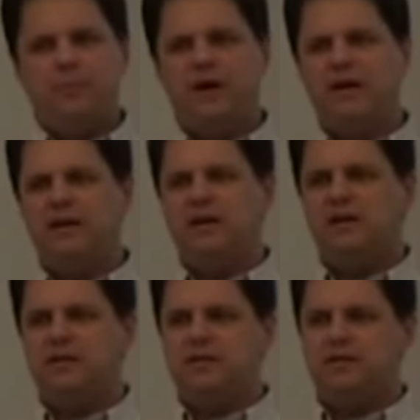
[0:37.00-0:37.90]
but
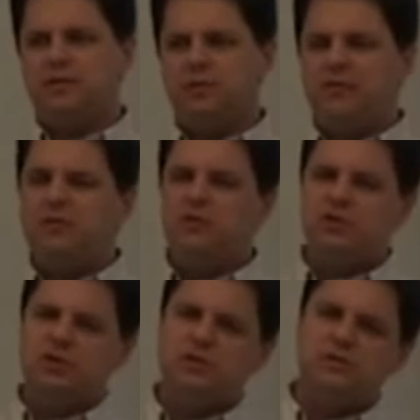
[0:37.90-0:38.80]
the
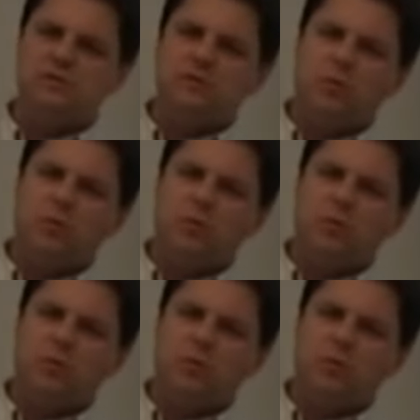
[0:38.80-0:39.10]
revolution